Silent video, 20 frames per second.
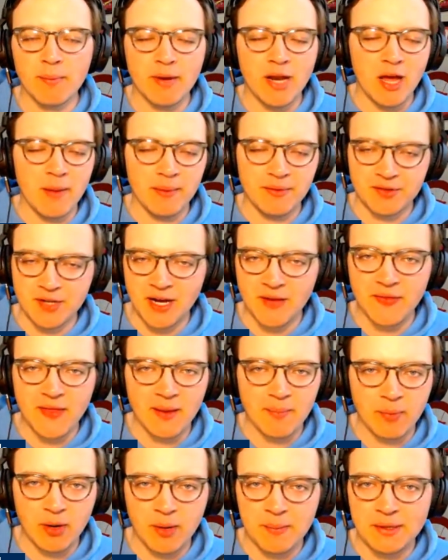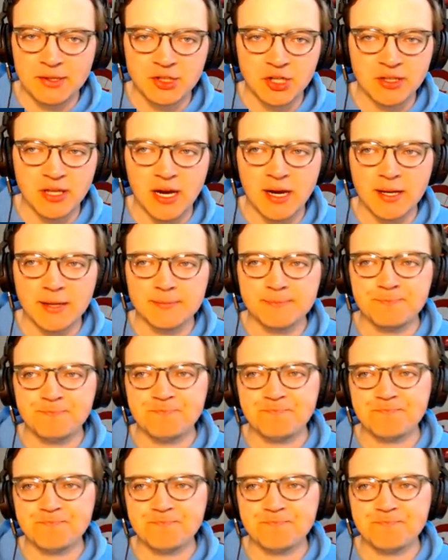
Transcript: But Edman's got that pretty much on lock.